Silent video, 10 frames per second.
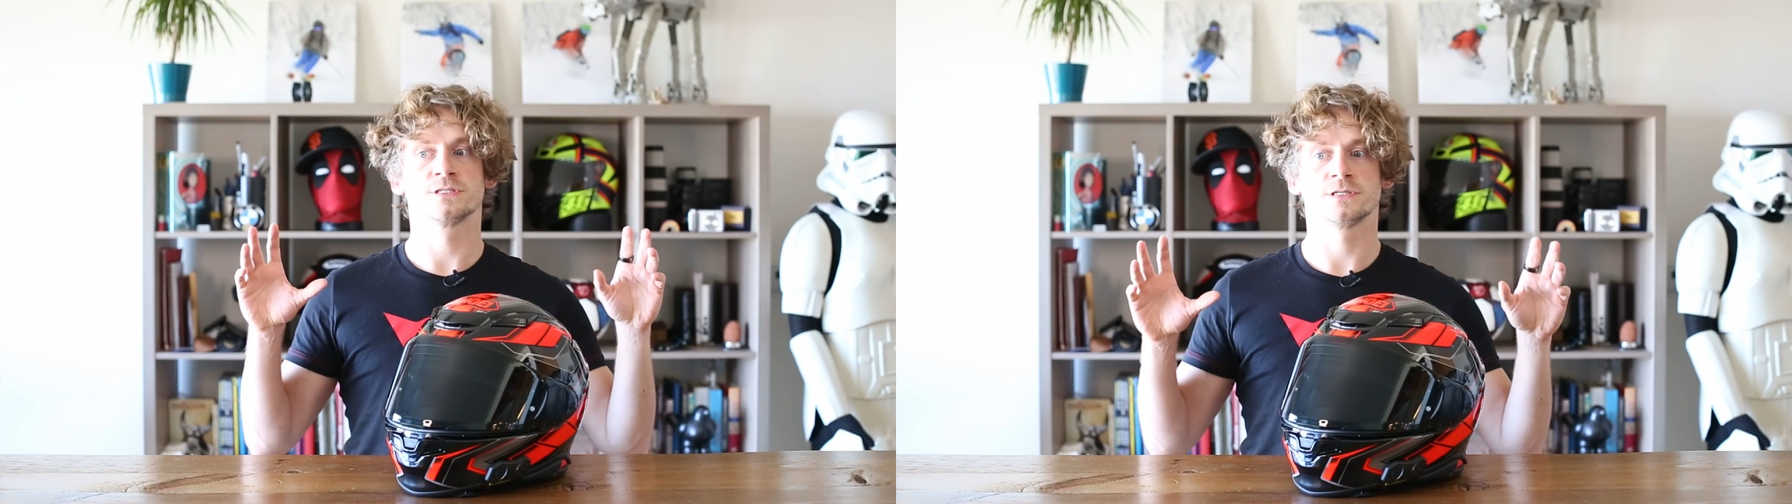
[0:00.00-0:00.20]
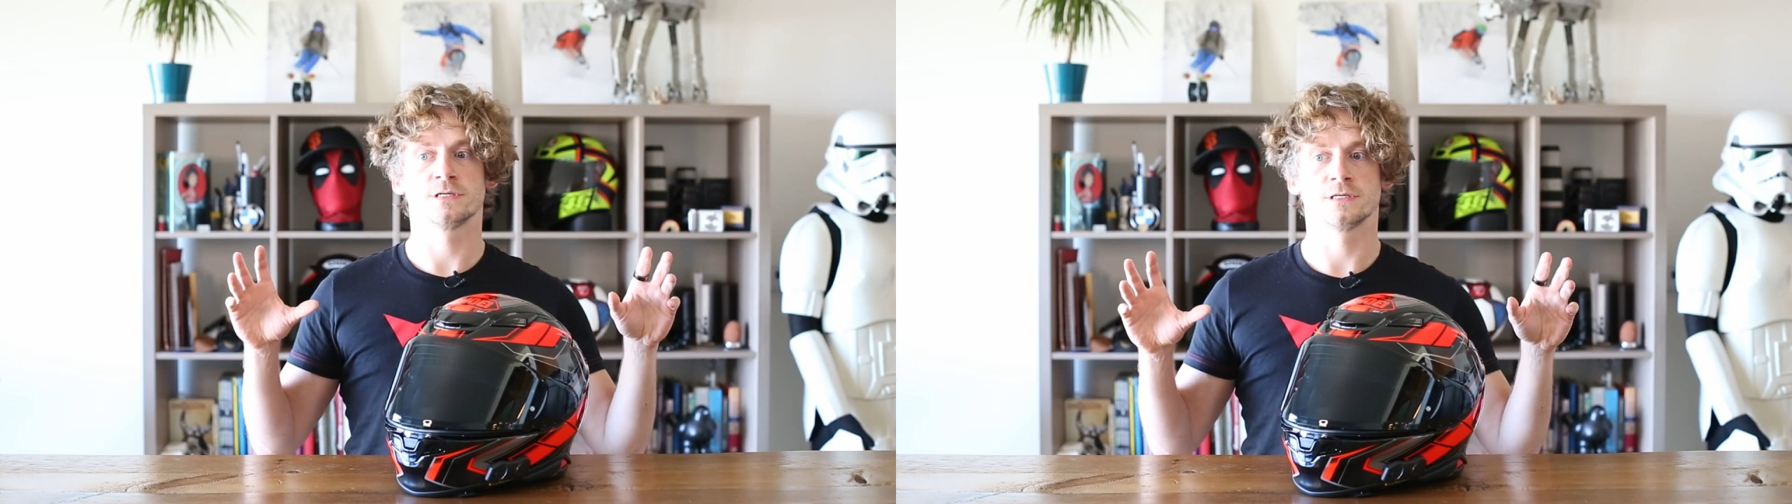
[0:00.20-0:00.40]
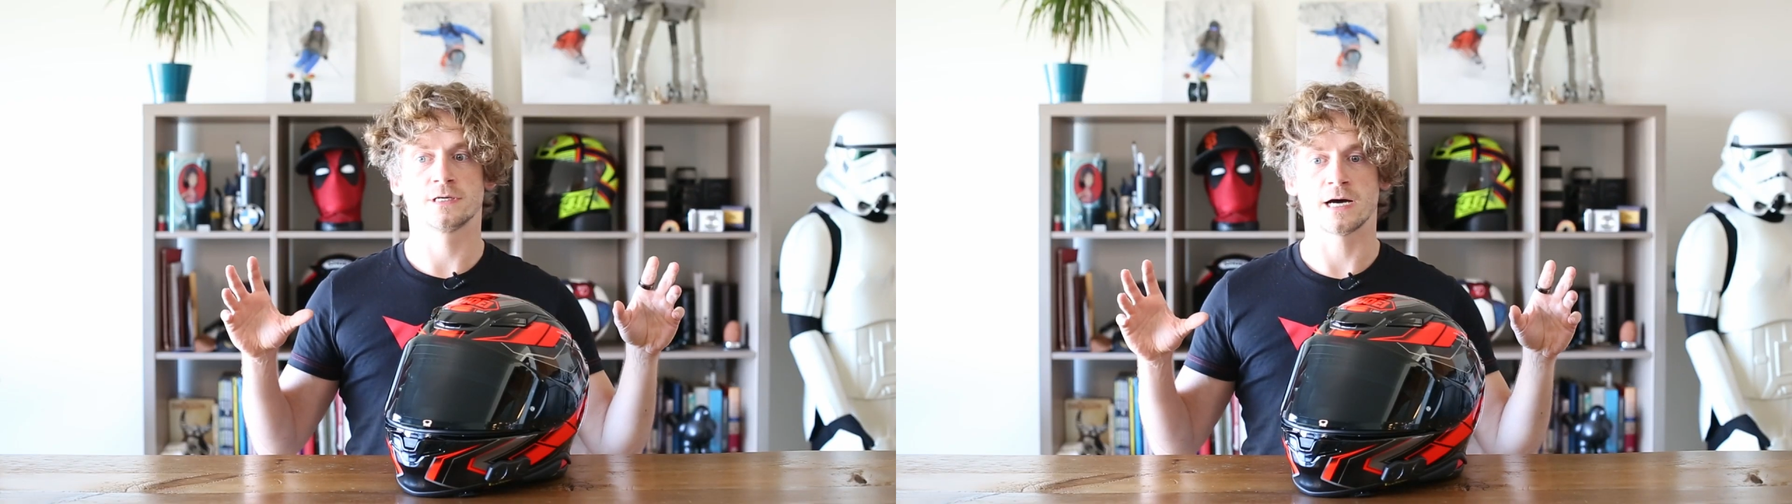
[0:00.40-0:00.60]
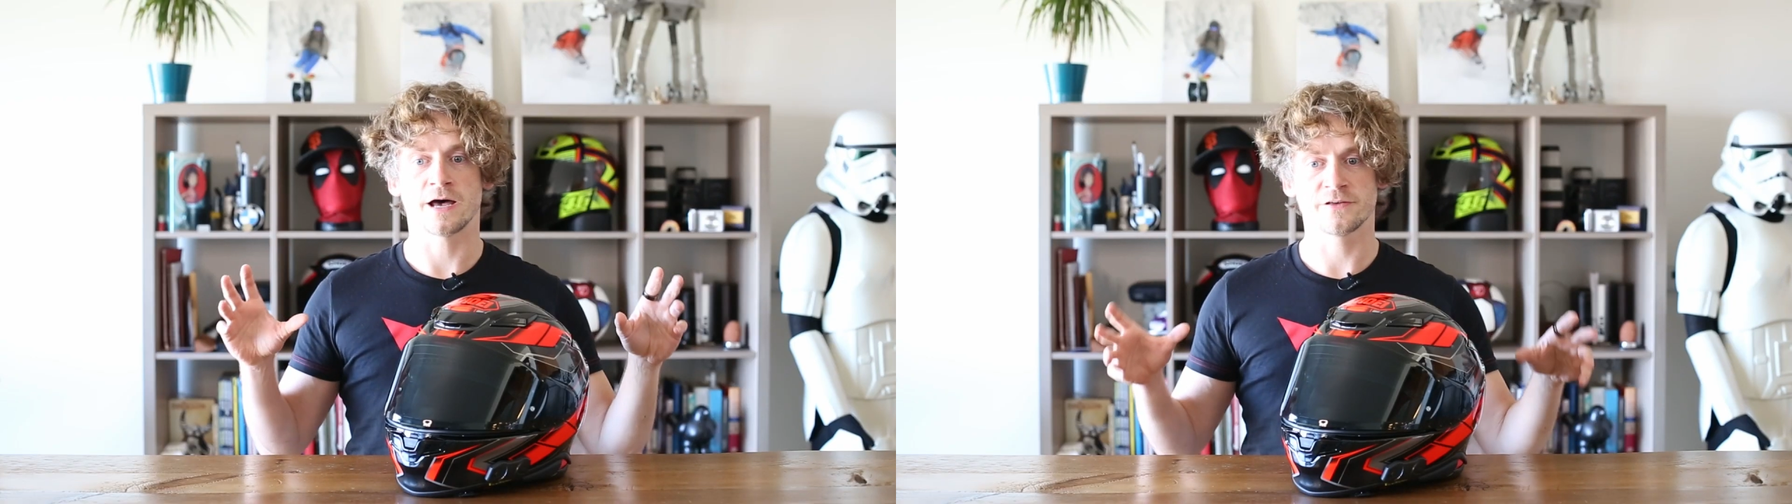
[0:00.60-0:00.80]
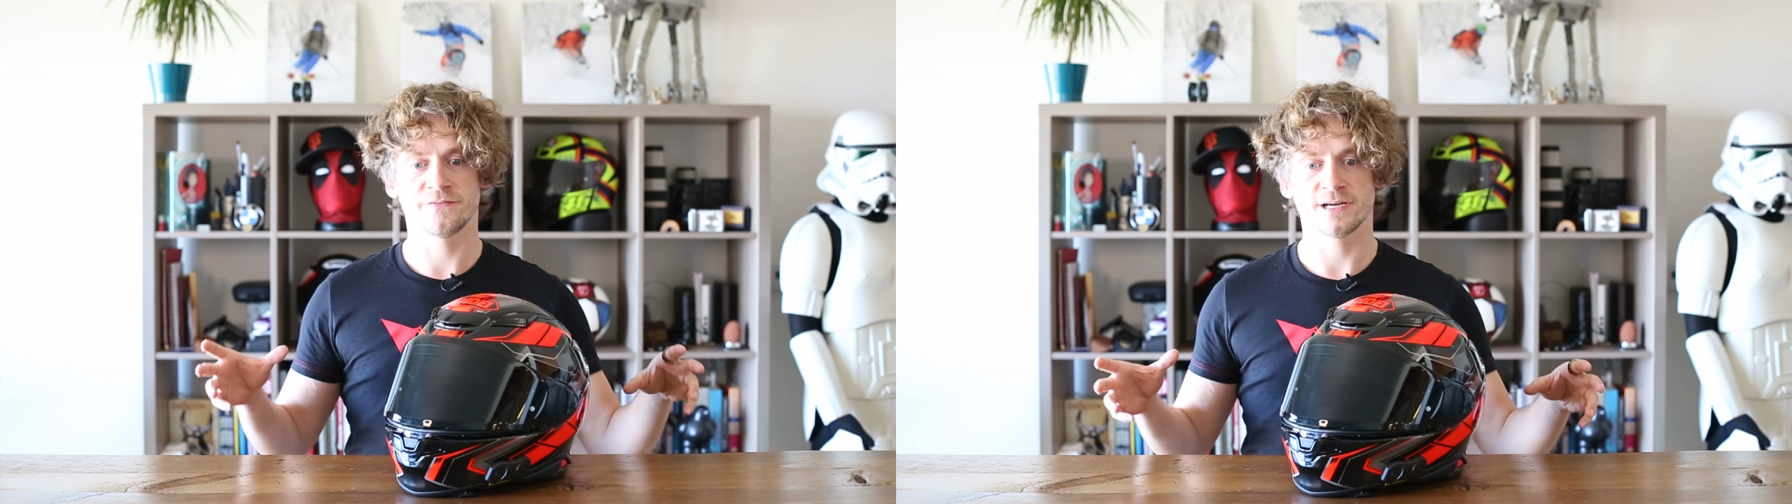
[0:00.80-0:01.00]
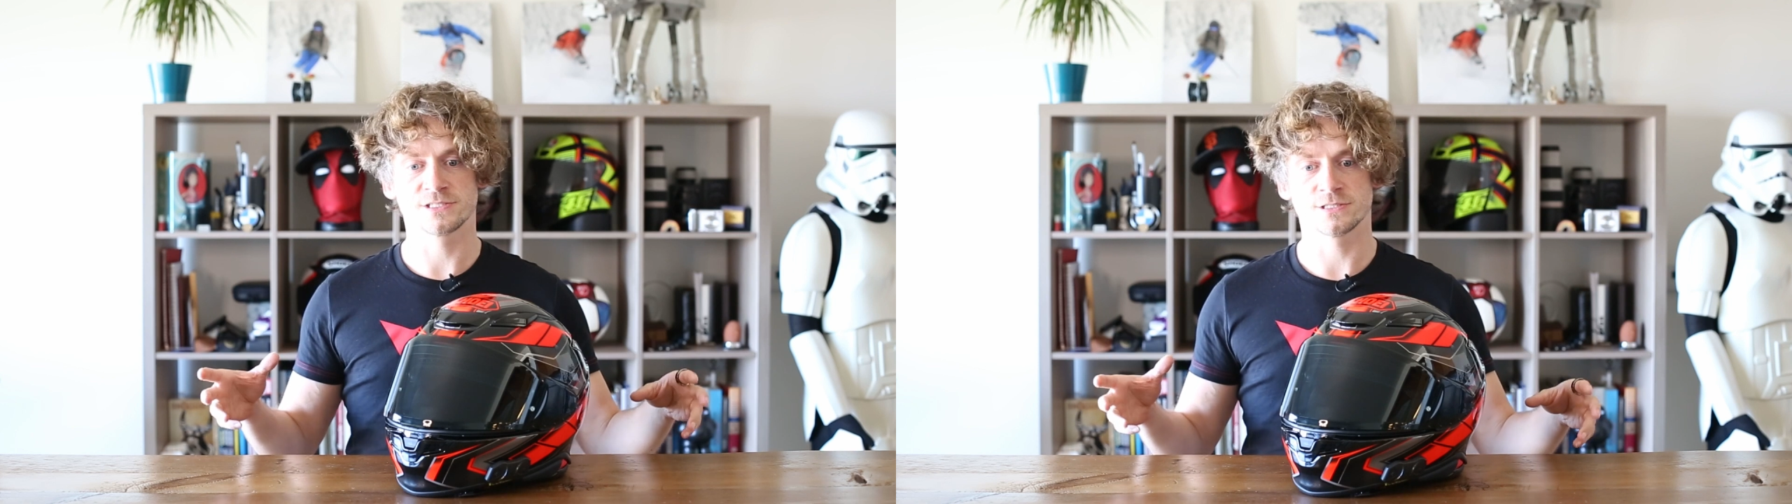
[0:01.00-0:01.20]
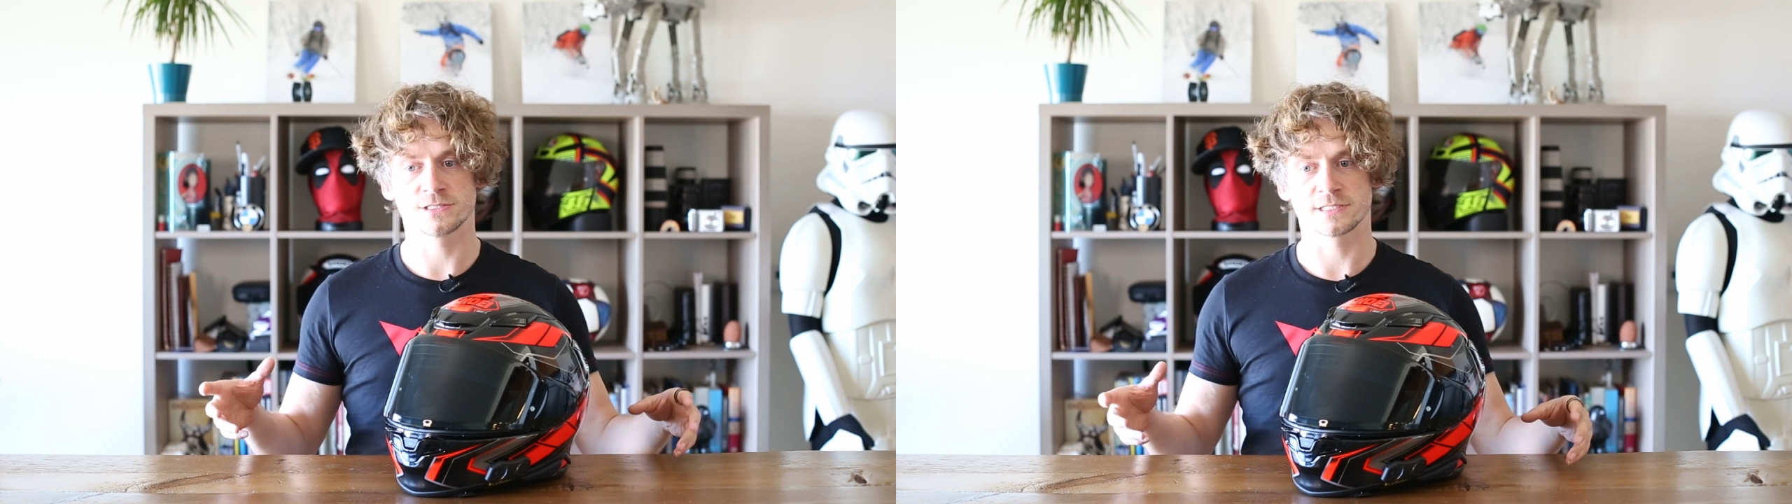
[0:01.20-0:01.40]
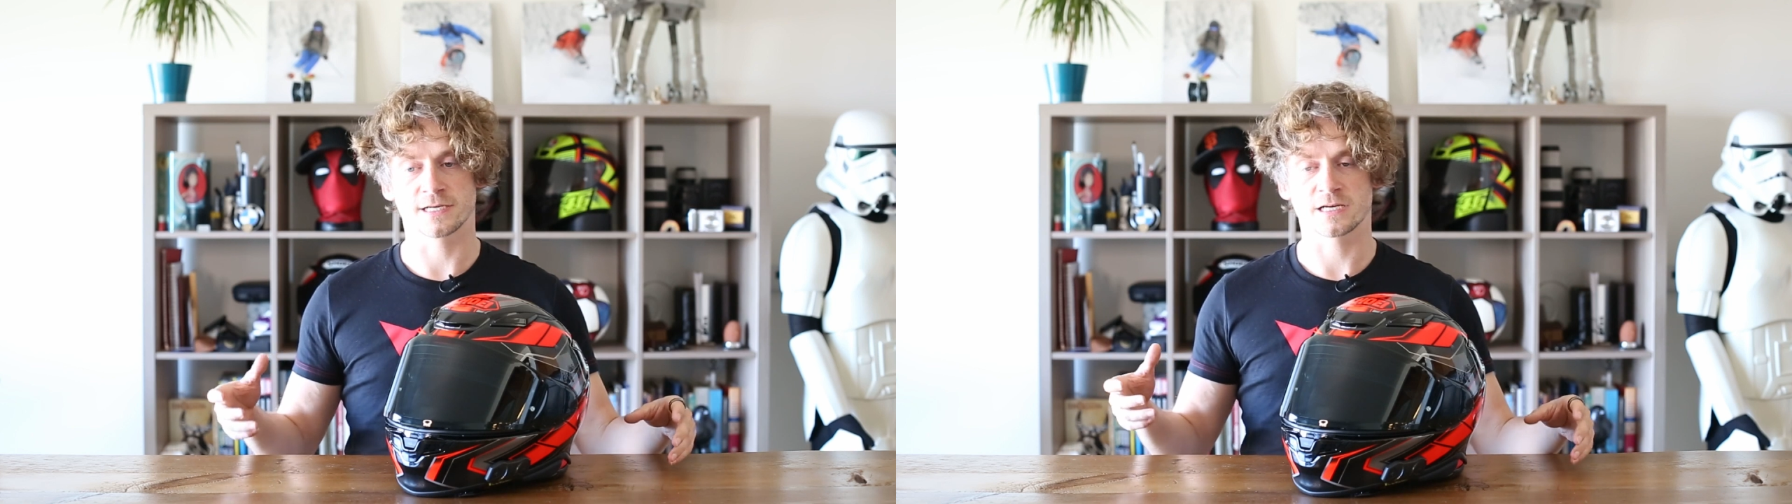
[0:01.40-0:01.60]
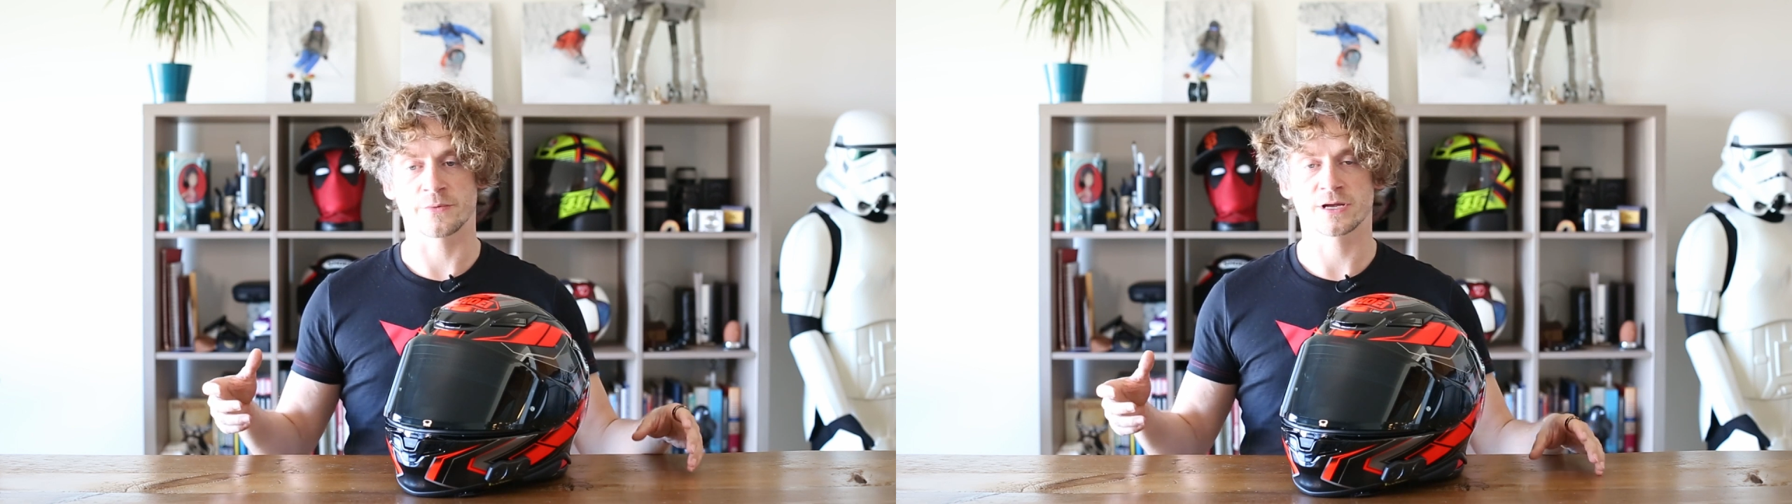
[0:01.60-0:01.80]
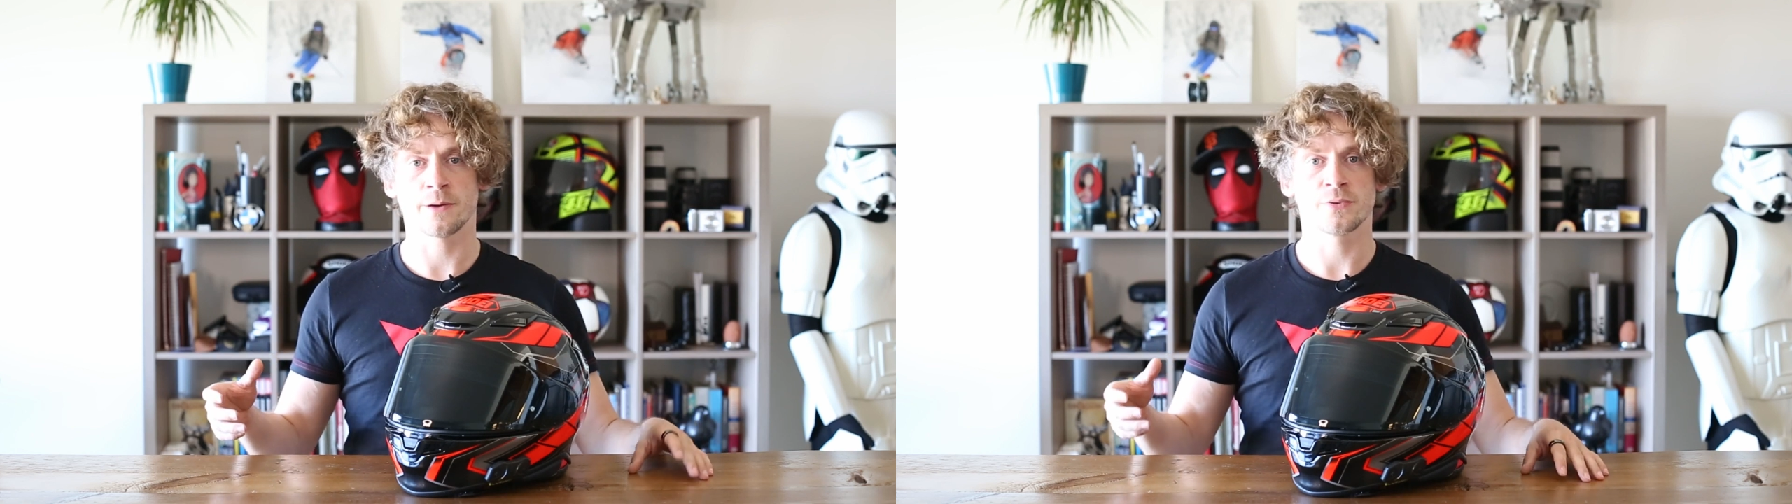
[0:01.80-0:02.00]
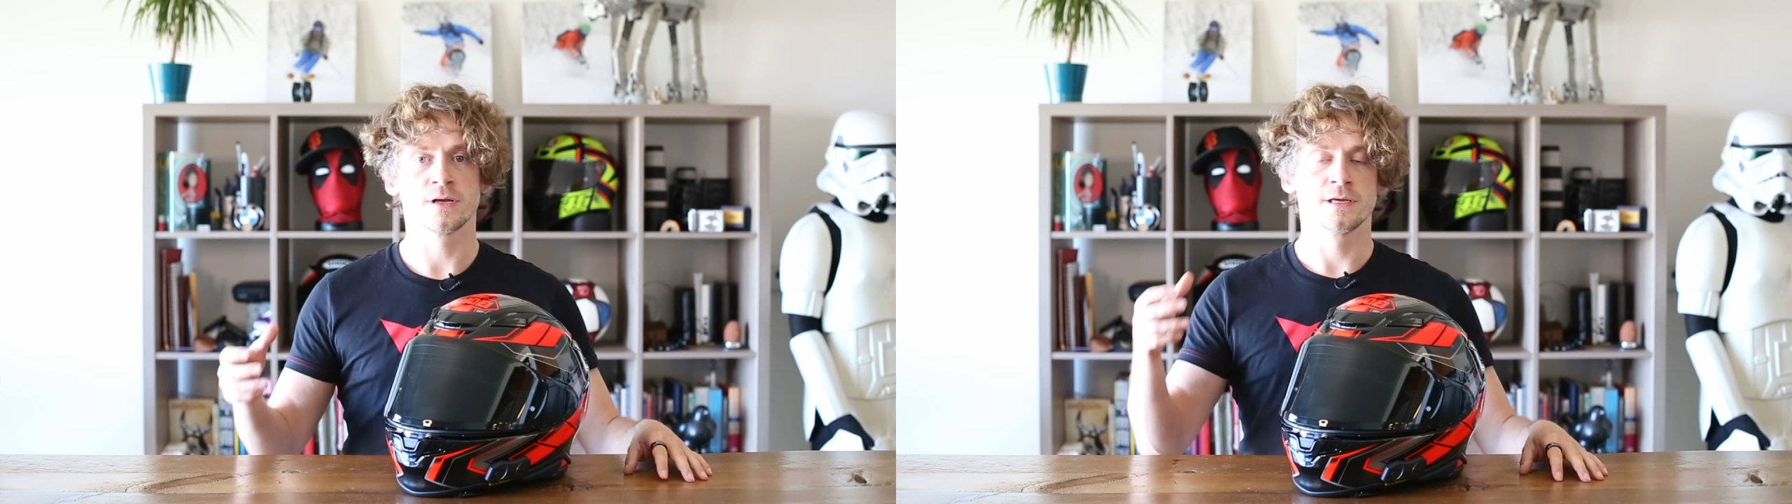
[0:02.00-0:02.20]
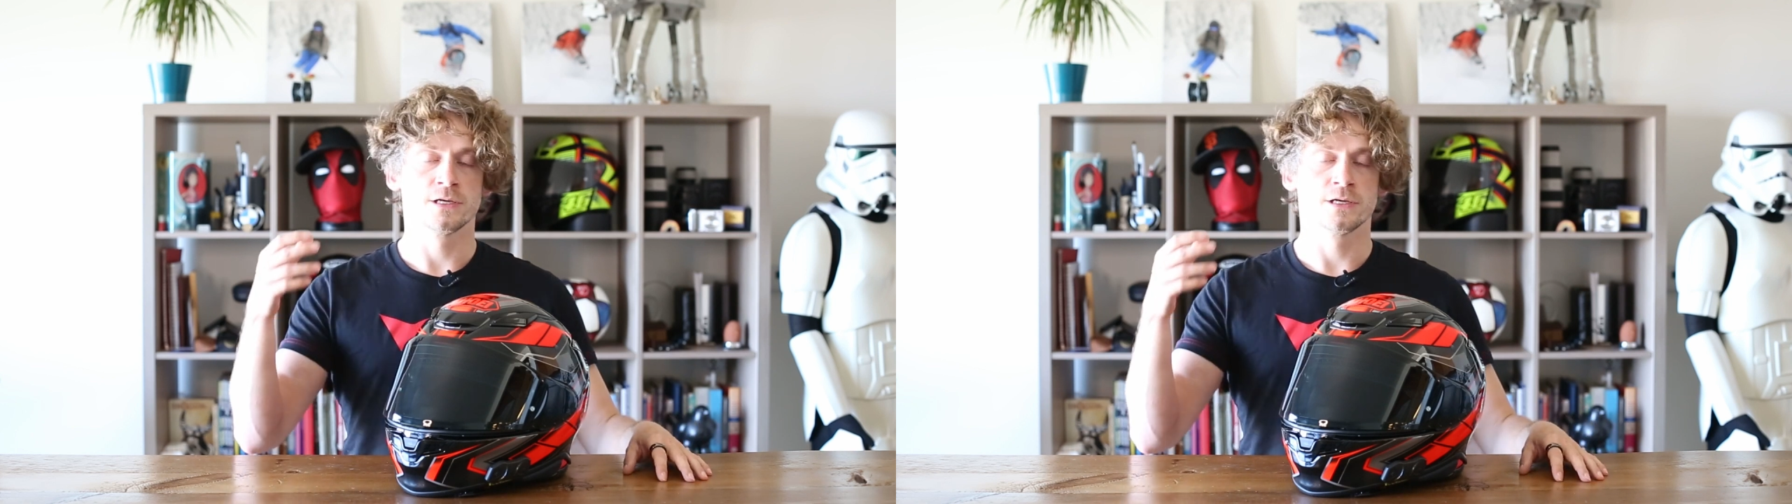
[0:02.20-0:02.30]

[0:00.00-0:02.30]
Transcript: the other visors that are coming up,